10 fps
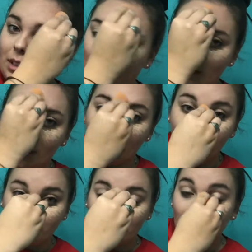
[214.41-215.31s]
yeah,
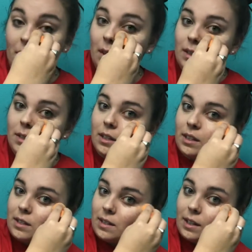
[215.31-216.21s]
this
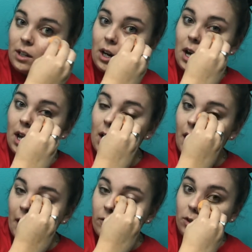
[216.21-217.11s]
concealer,
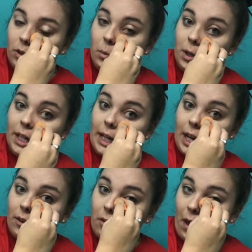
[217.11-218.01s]
if you're wanting to
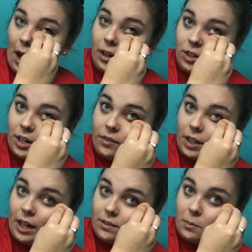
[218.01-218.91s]
cover that, you're definitely
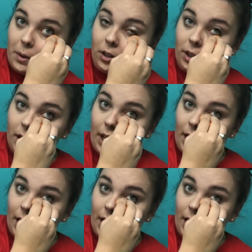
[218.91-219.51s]
gonna have to build it.